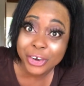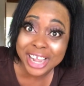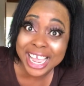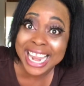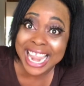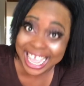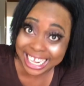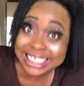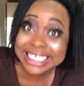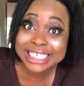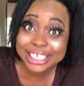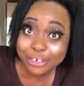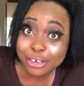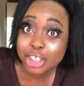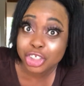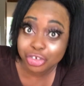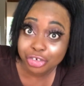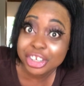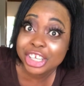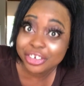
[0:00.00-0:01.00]
like serious,
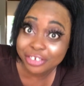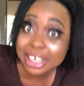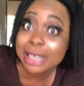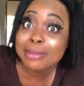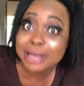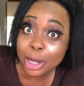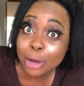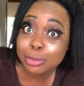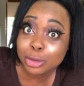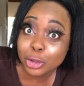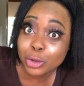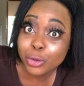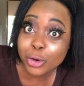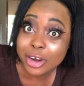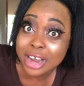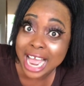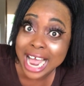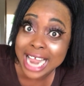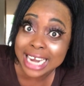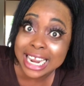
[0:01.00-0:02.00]
real makeup
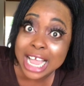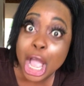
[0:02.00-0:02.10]
tutorial,